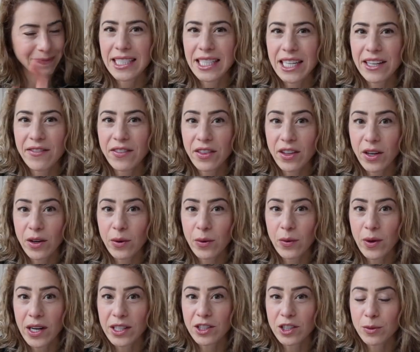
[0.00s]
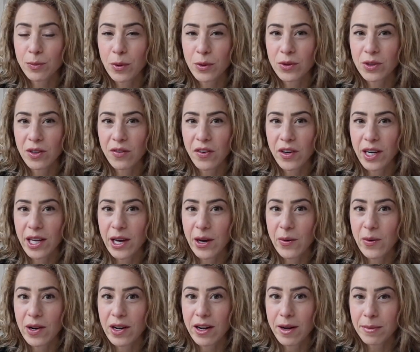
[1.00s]
Even though I just posted a
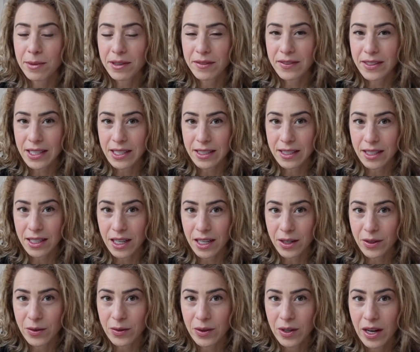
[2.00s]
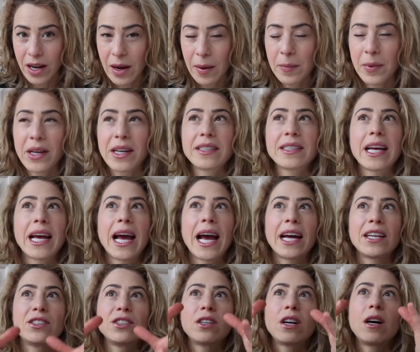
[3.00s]
video a couple of days ago because I
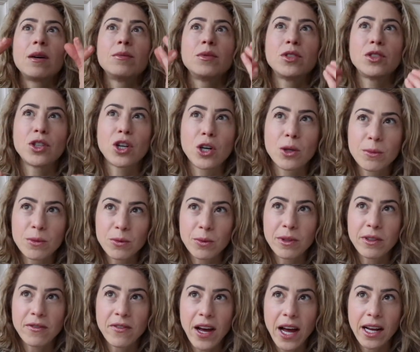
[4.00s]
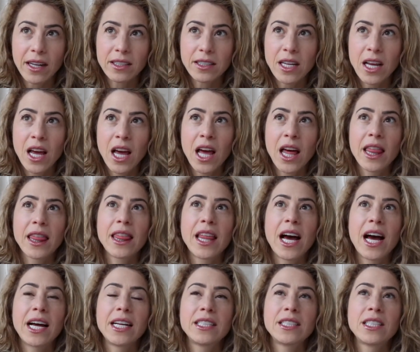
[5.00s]
had to come to terms with the fact
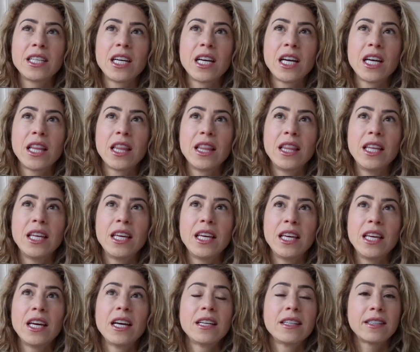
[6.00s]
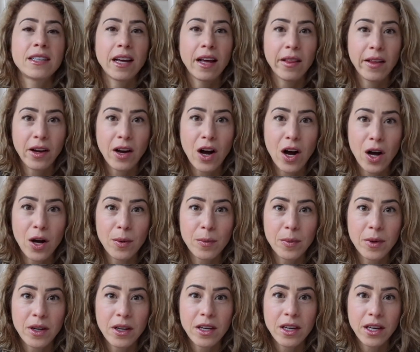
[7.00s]
that the
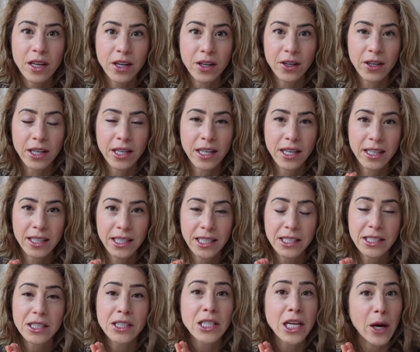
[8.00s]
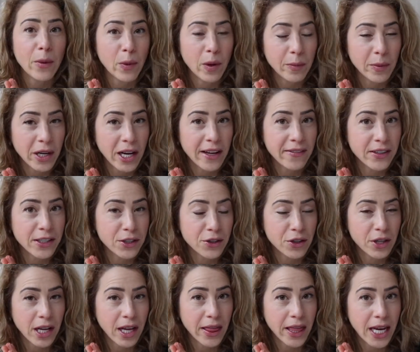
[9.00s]
telecom here in Italy does not want me to have
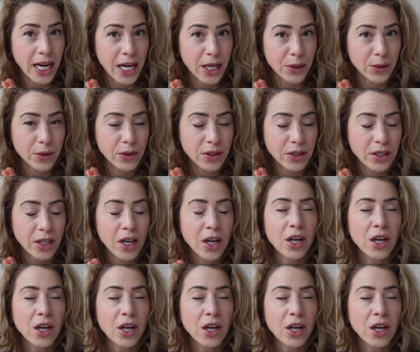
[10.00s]
internet in the house.